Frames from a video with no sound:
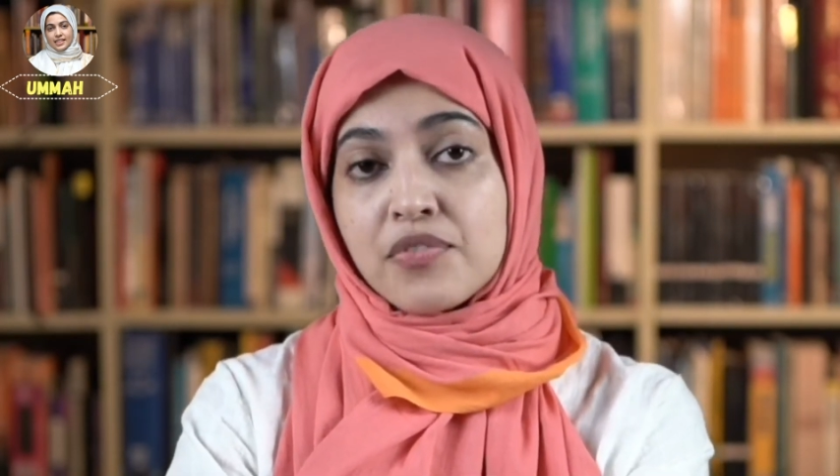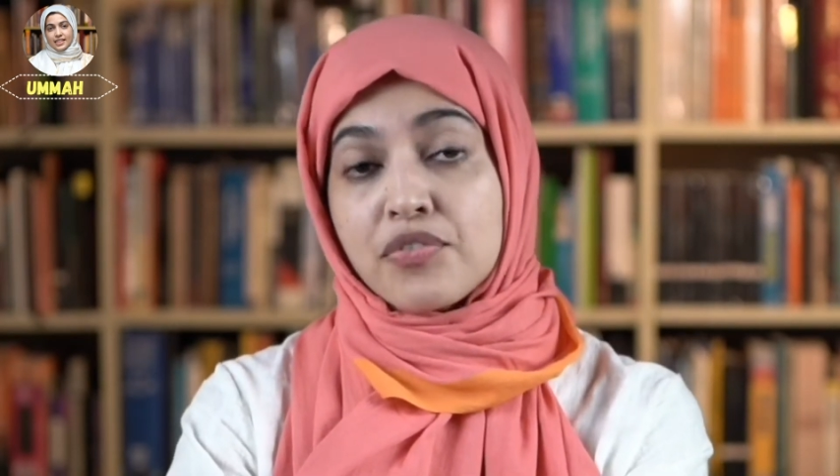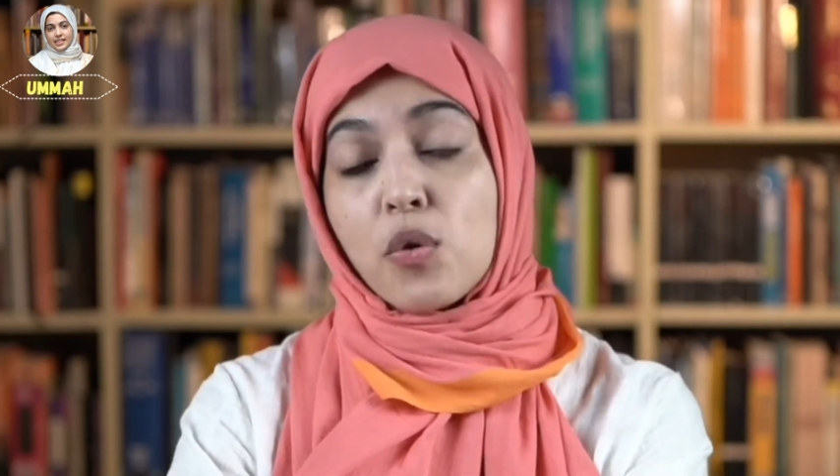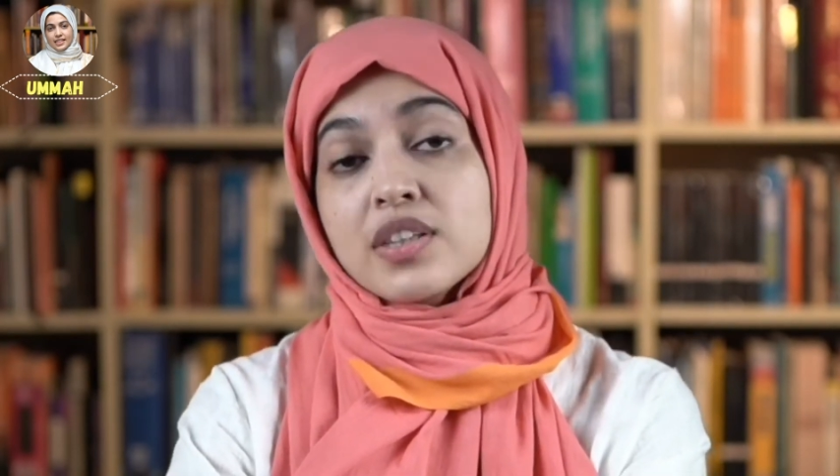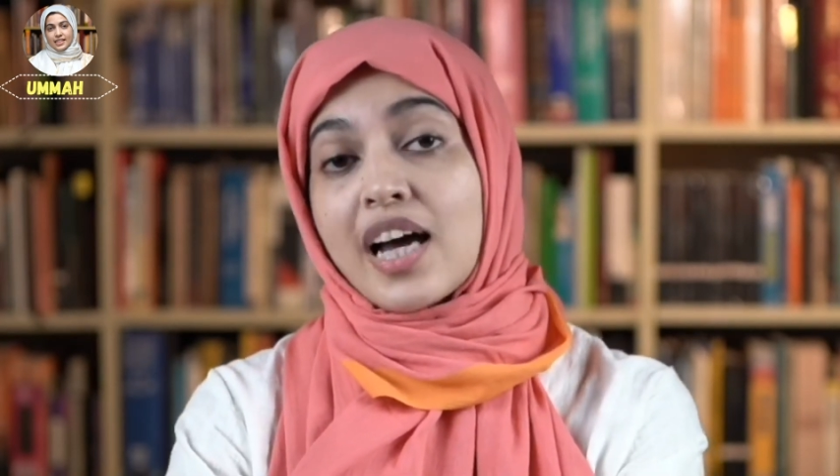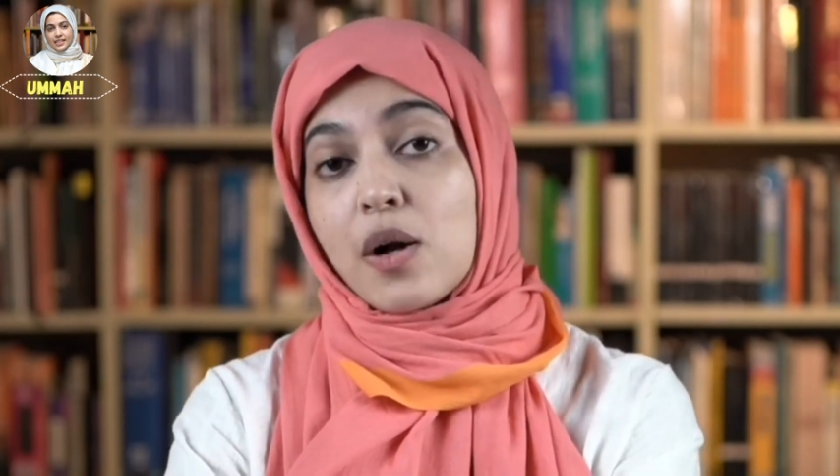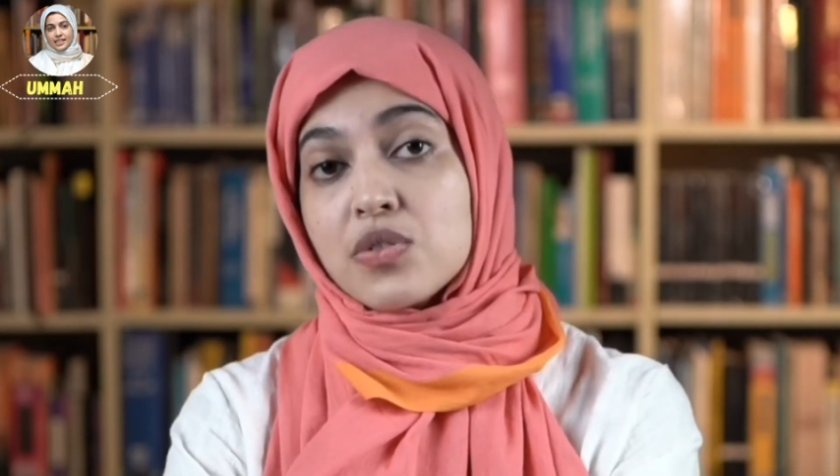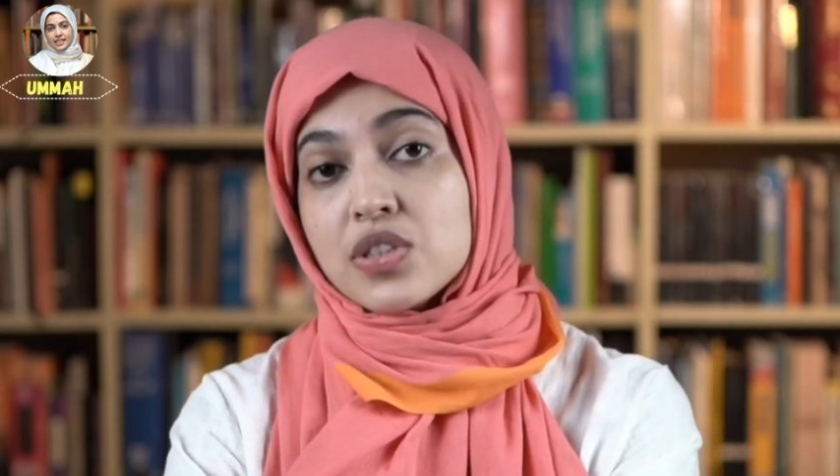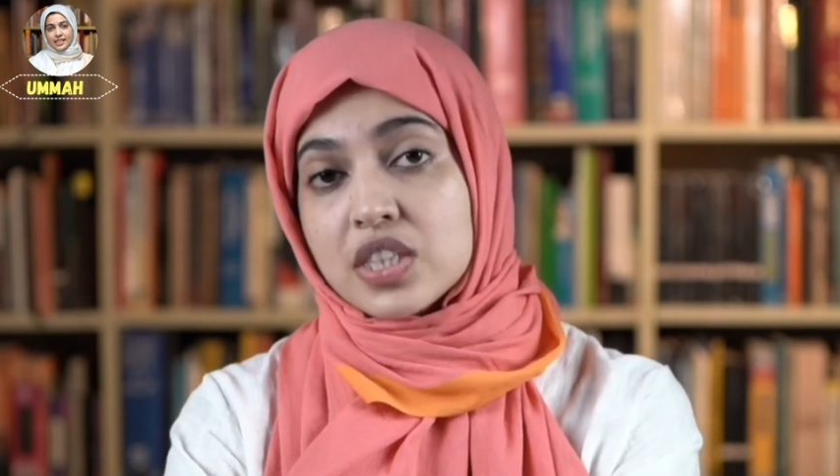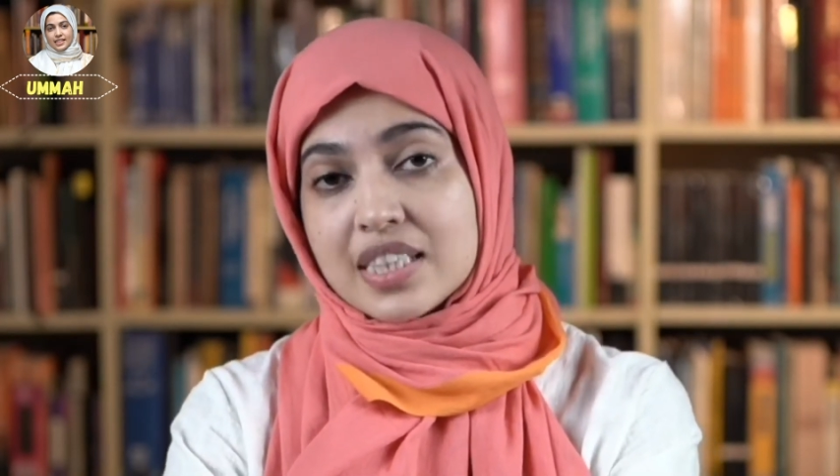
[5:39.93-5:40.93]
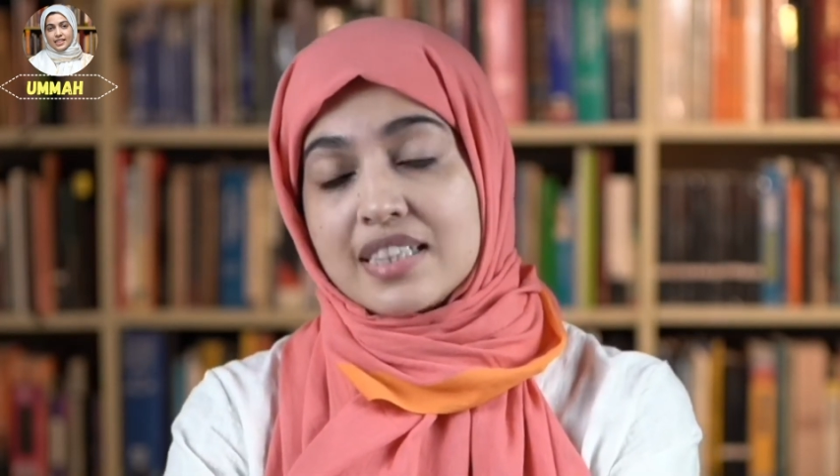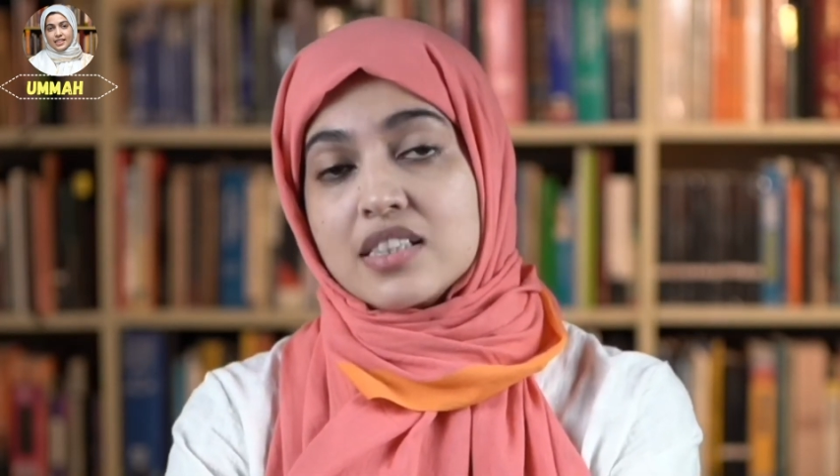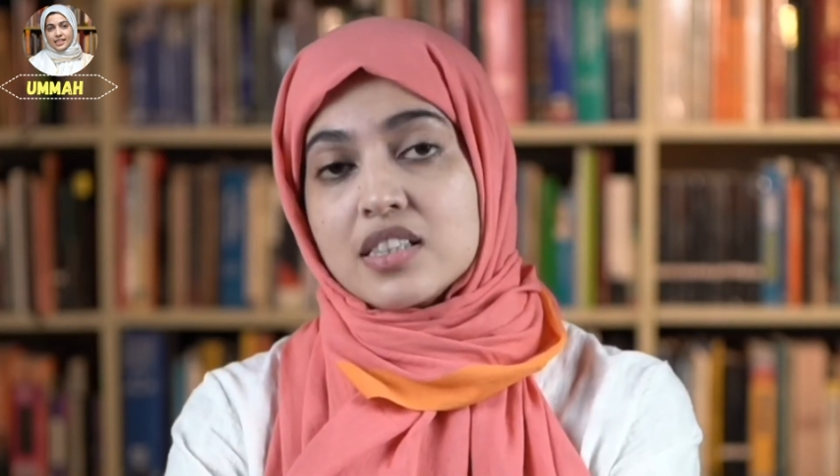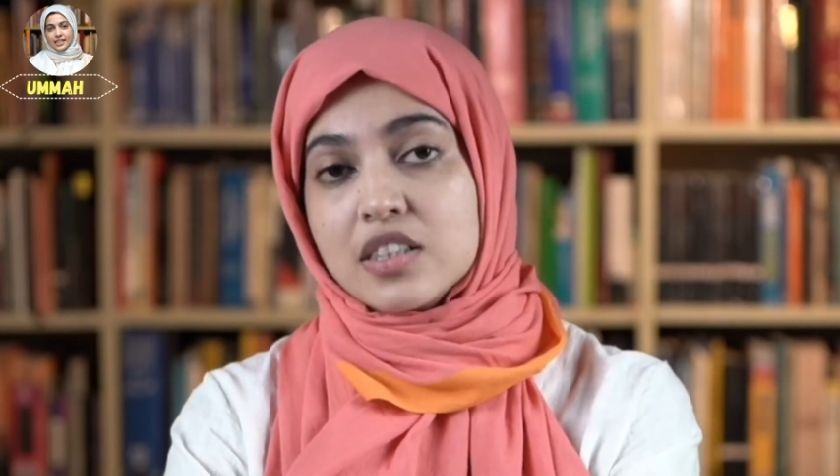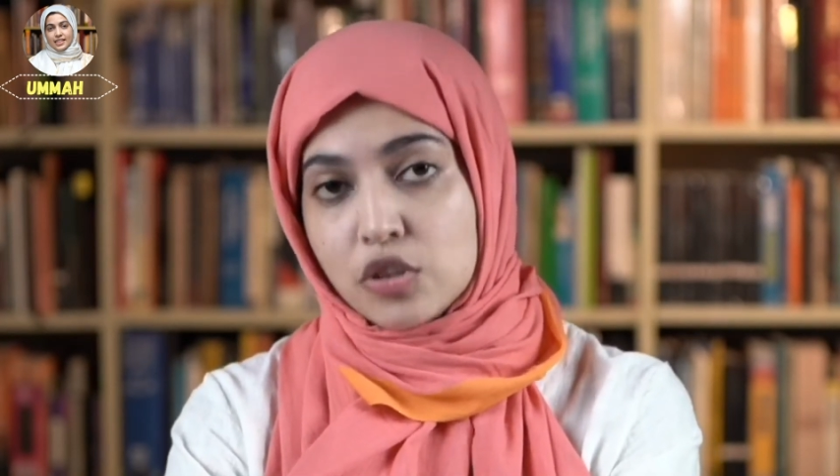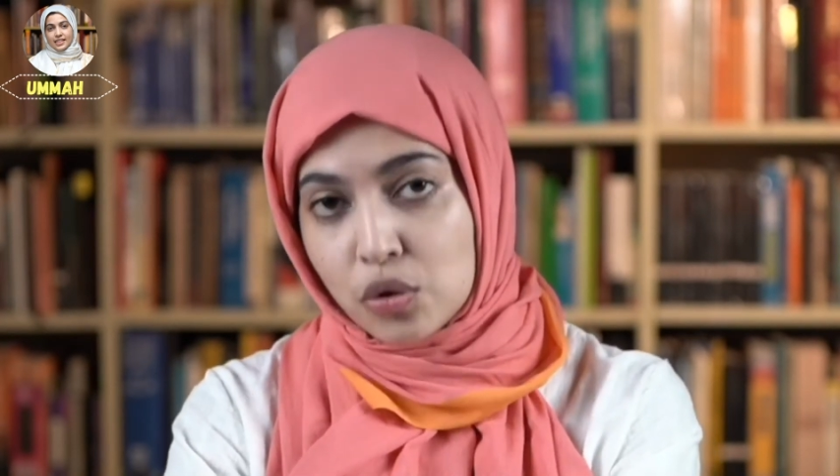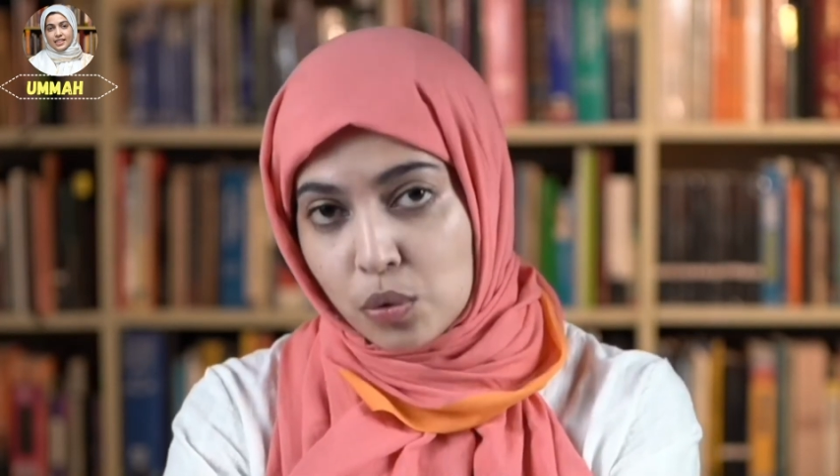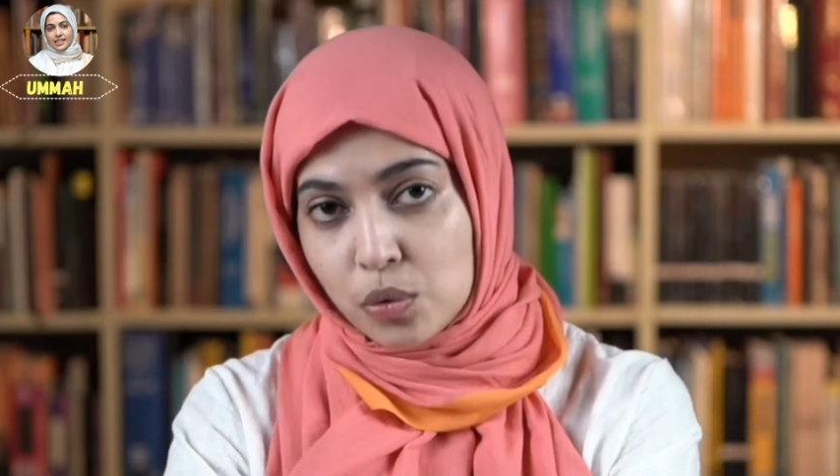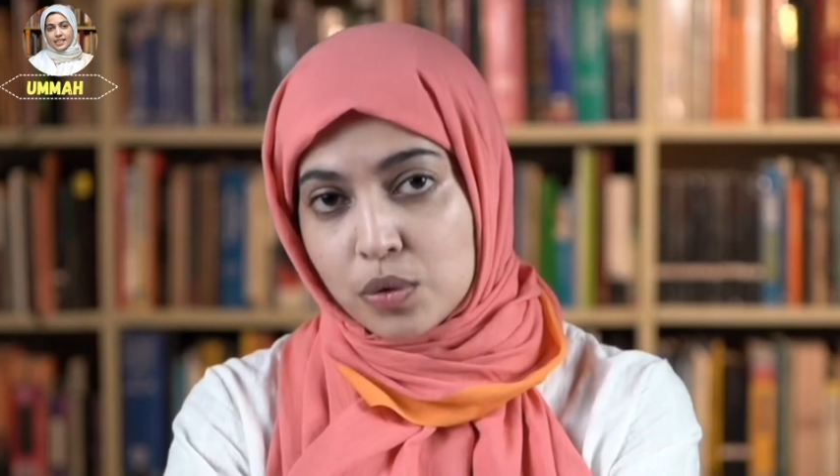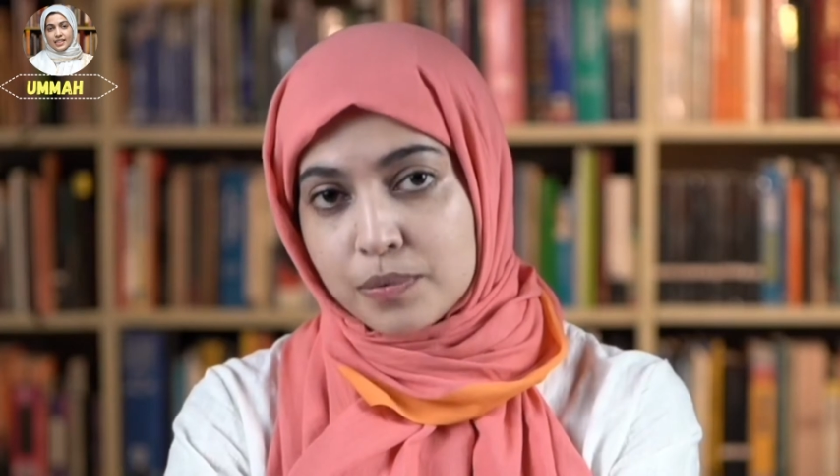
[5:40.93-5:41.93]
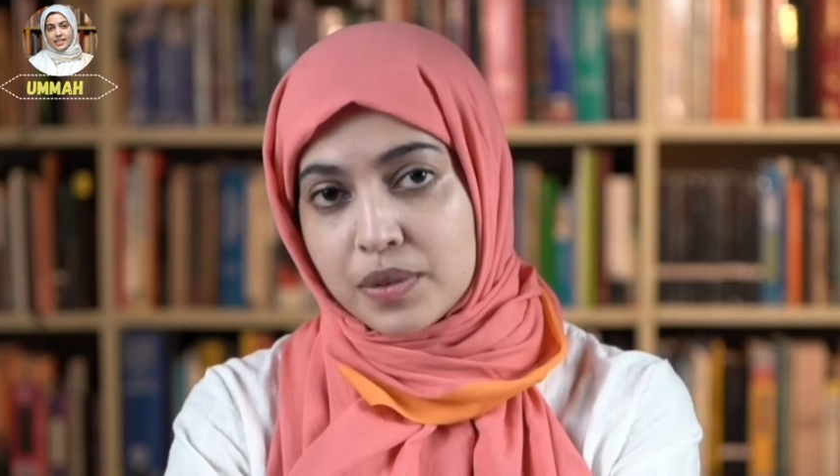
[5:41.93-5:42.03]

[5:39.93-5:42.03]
4,000 years ago.